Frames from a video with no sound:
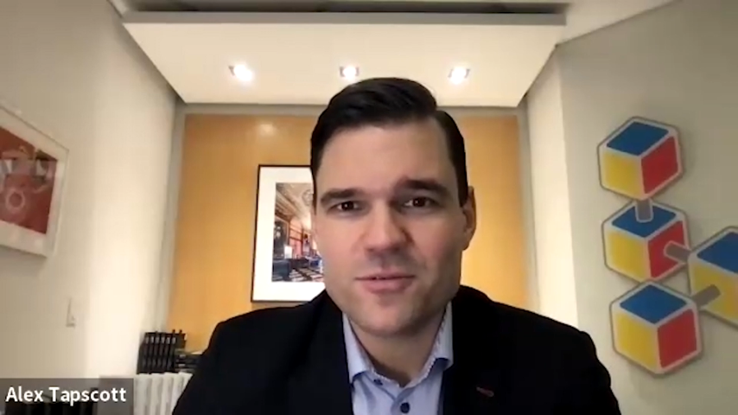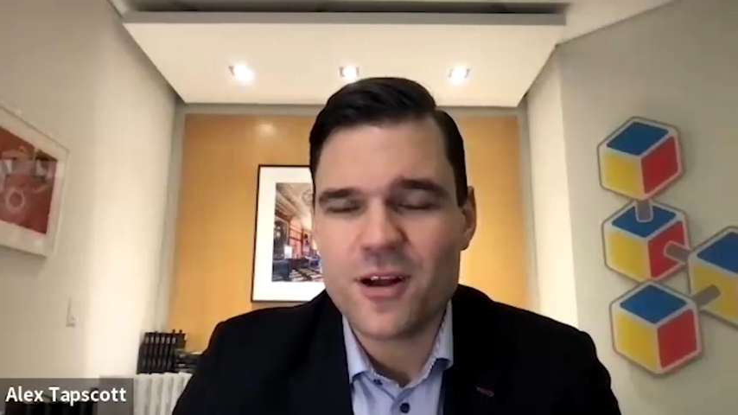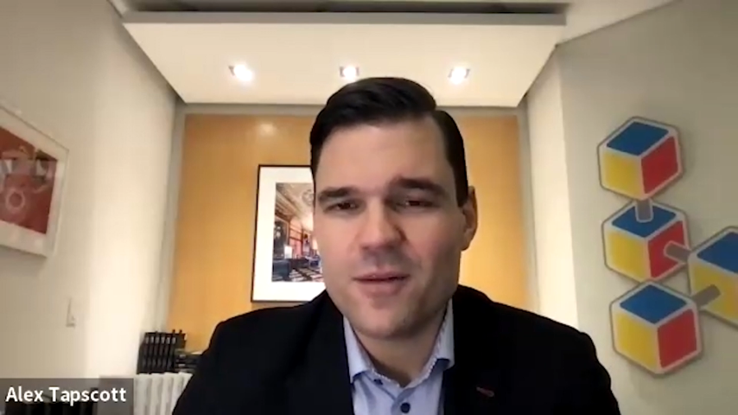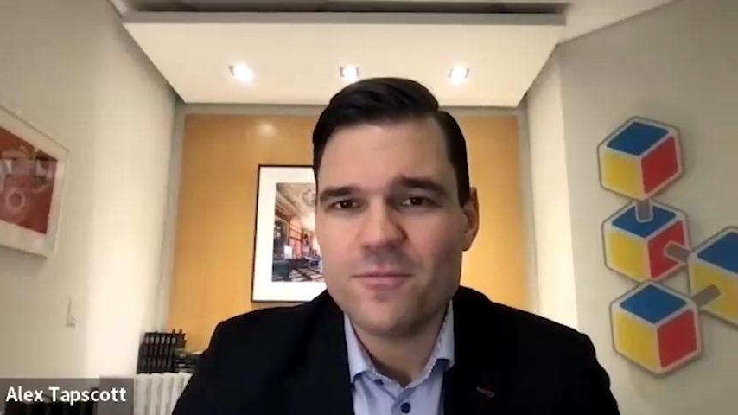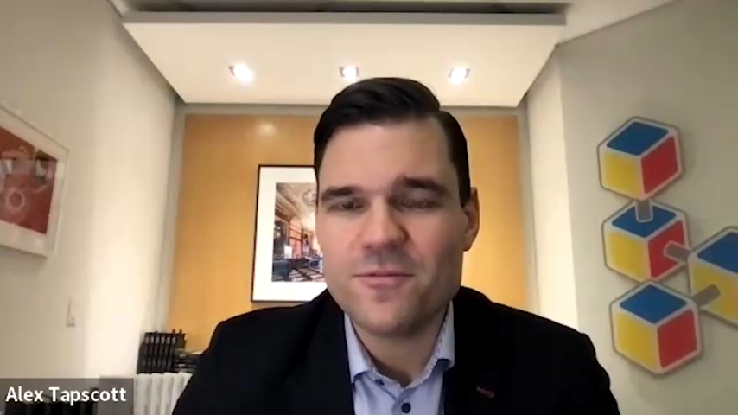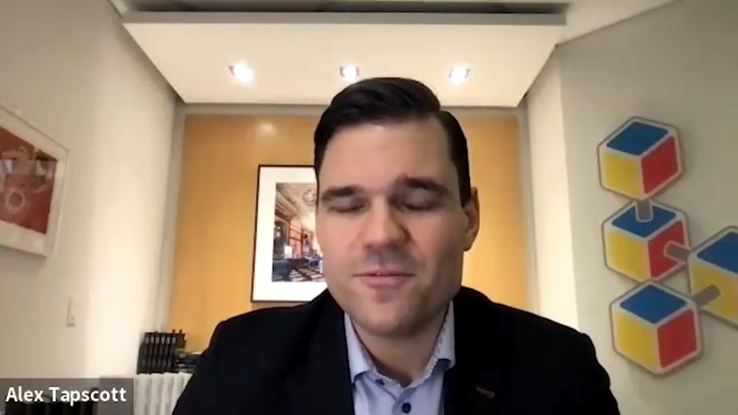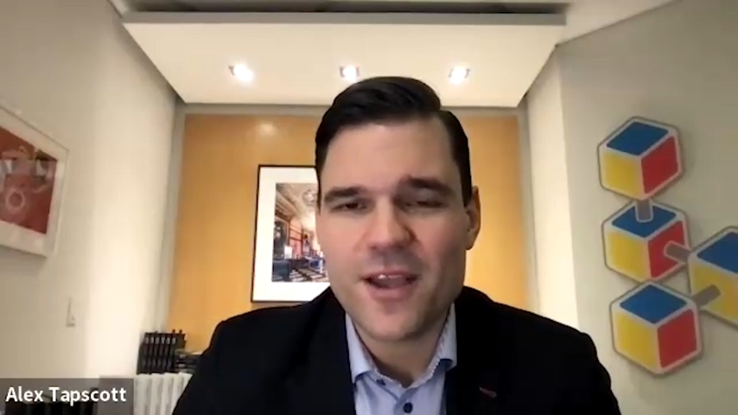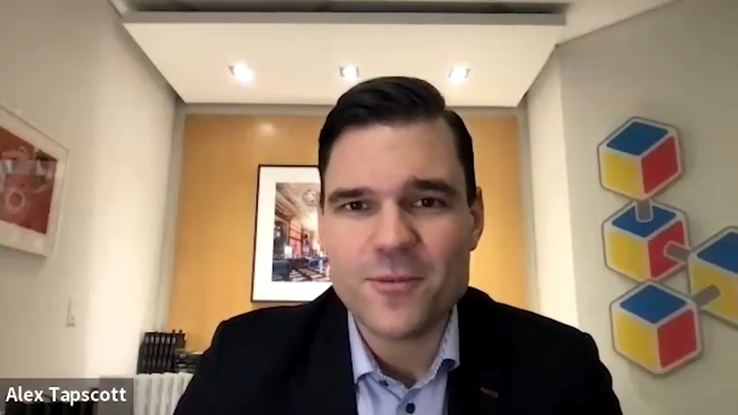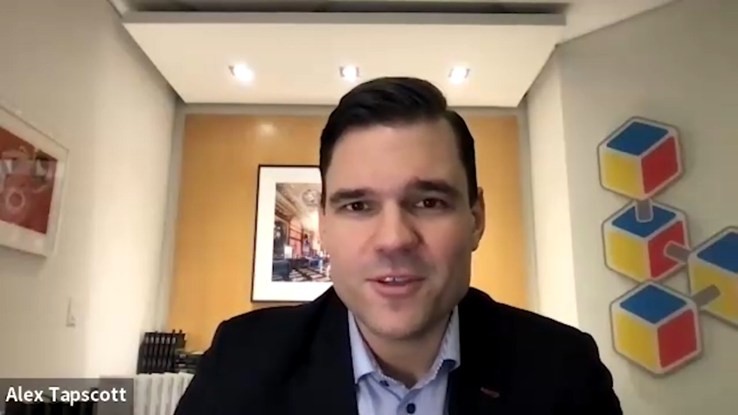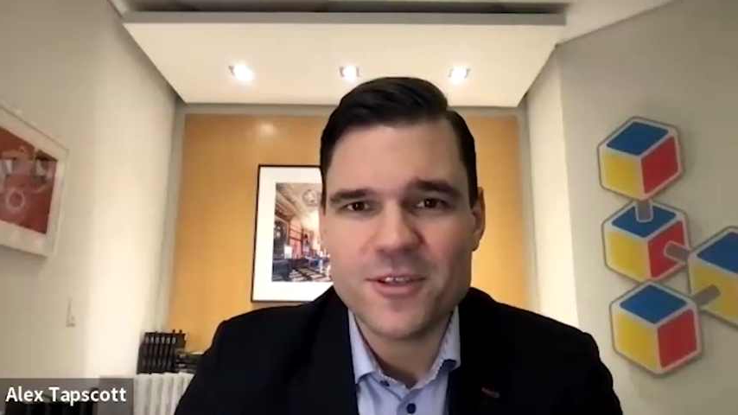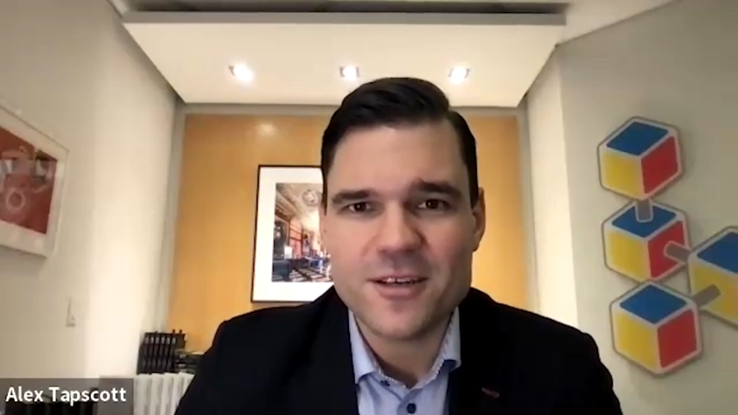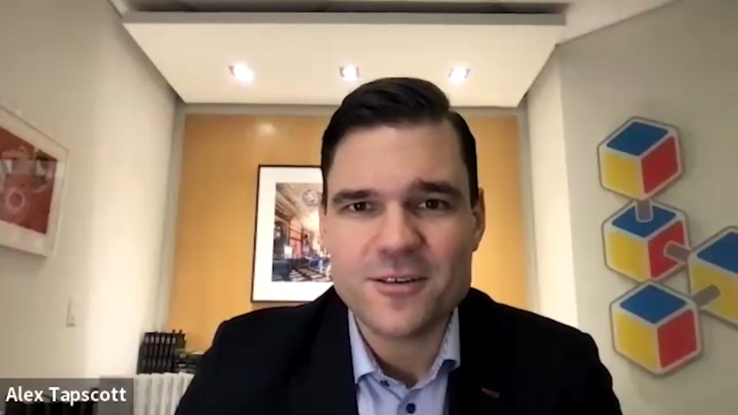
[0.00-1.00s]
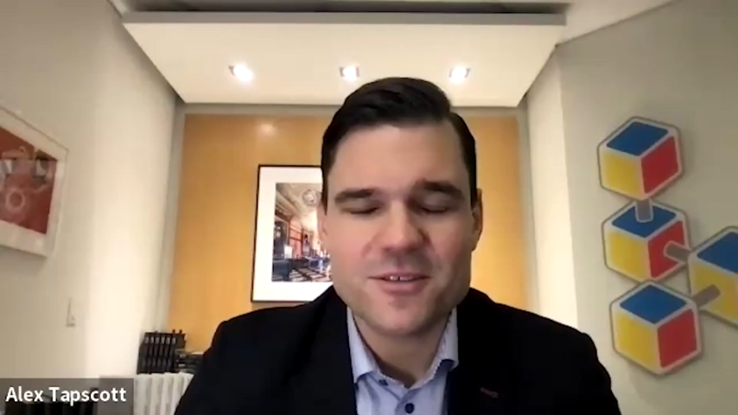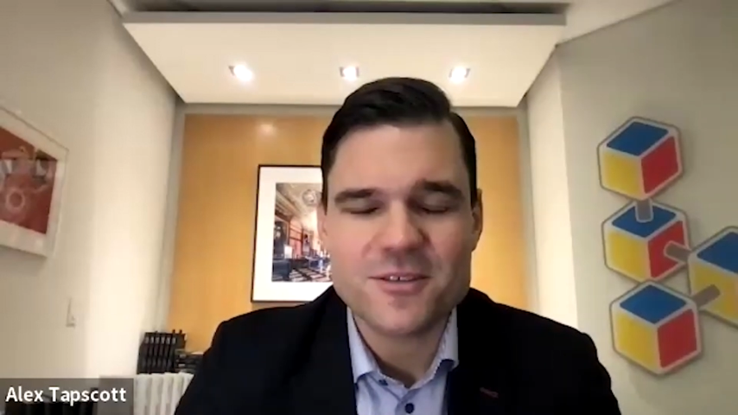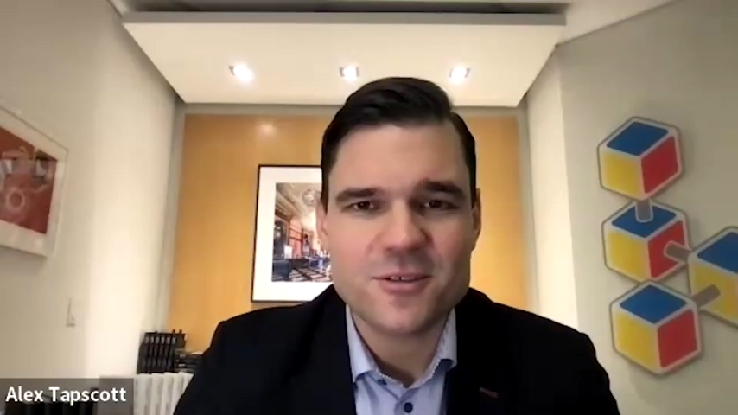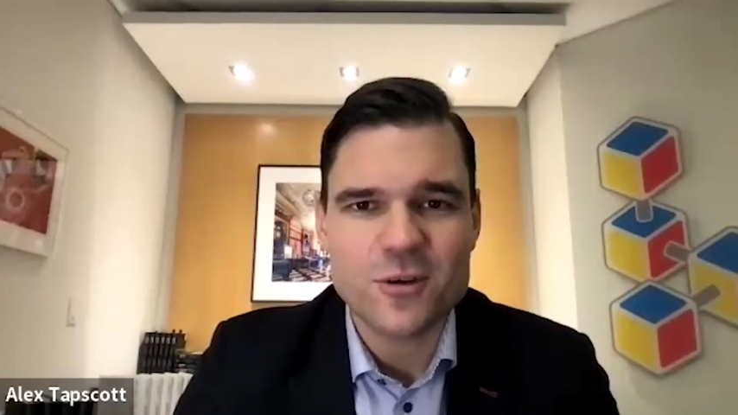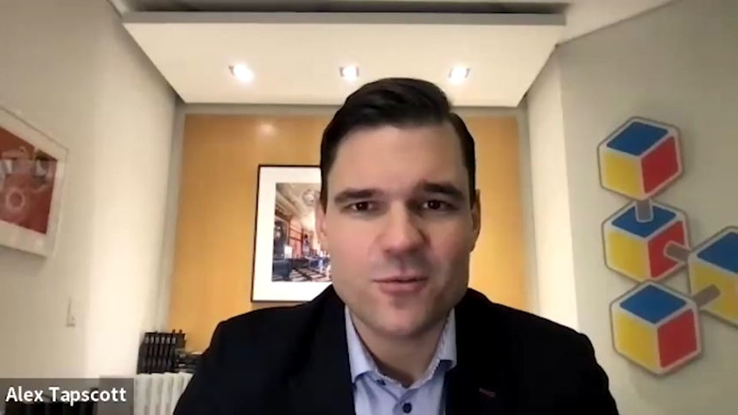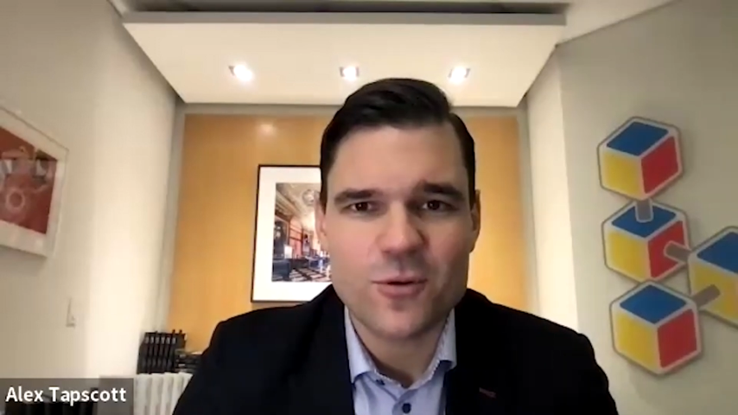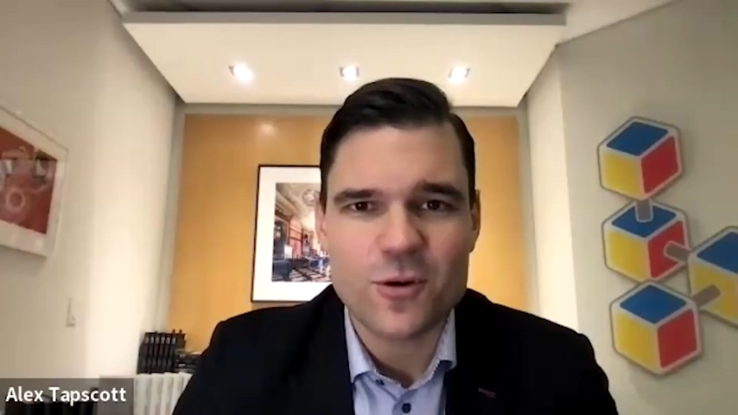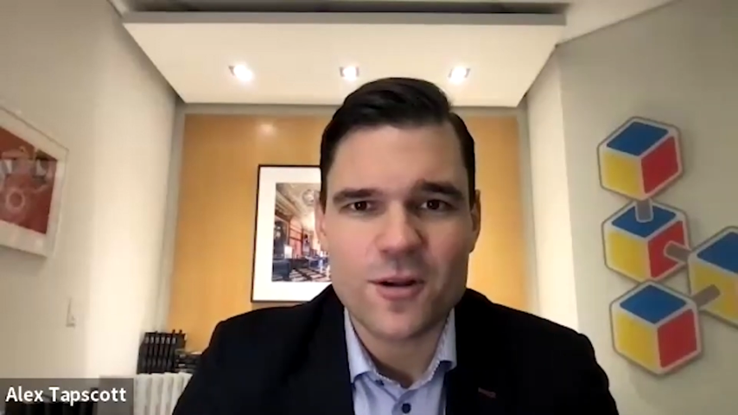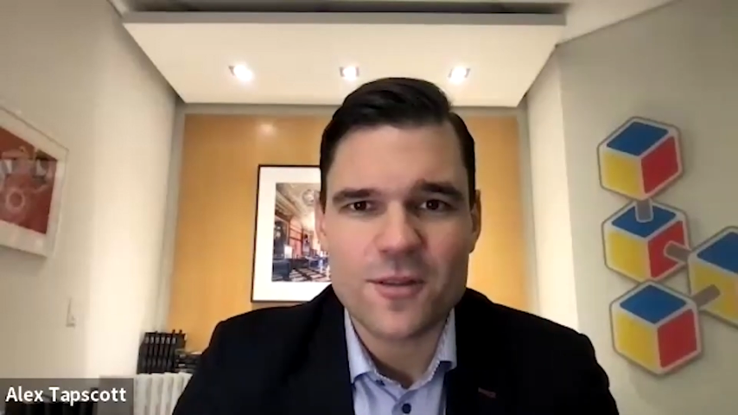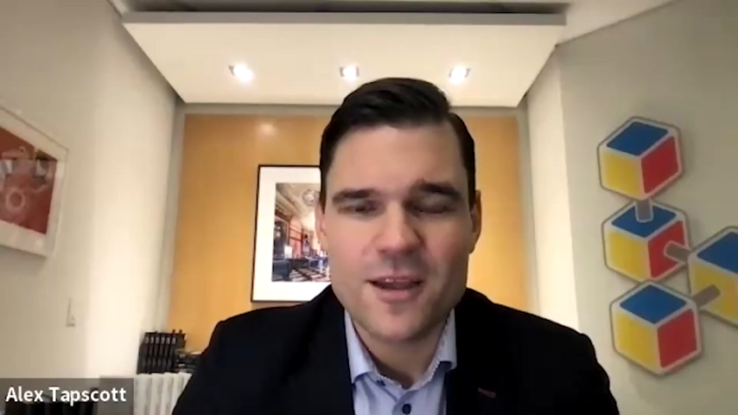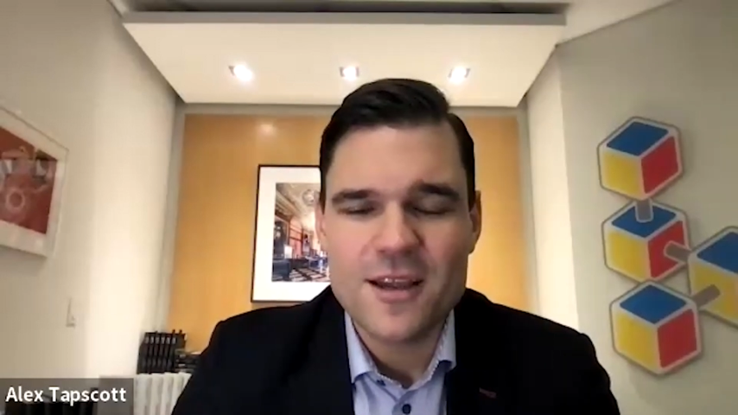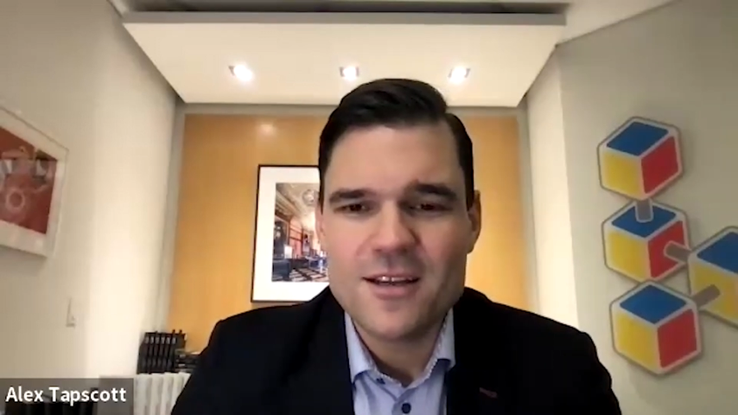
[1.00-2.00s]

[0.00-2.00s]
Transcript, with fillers: from family dinners and so forth.